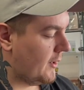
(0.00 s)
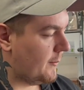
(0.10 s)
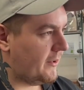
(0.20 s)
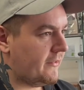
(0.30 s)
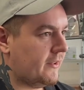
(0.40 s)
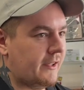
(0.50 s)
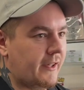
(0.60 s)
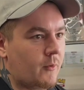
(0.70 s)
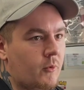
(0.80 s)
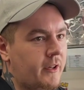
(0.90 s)
Basically,
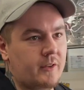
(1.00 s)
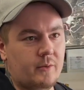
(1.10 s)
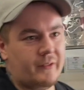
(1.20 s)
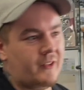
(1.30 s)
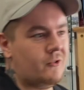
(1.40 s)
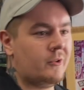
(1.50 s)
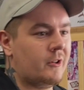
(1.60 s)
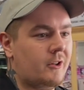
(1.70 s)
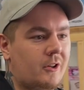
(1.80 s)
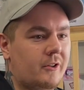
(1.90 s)
like one deal was like
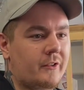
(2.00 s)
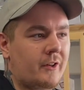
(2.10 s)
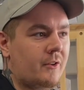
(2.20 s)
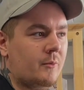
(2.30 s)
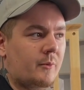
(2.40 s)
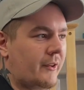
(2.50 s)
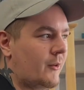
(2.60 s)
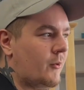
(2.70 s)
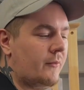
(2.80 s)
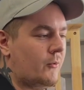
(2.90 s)
$200, another one was
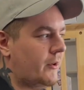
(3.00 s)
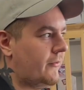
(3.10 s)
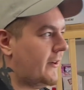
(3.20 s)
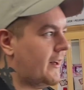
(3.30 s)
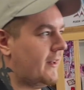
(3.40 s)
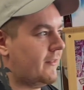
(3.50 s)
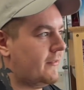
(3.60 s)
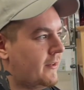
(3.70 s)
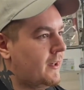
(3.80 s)
like $145,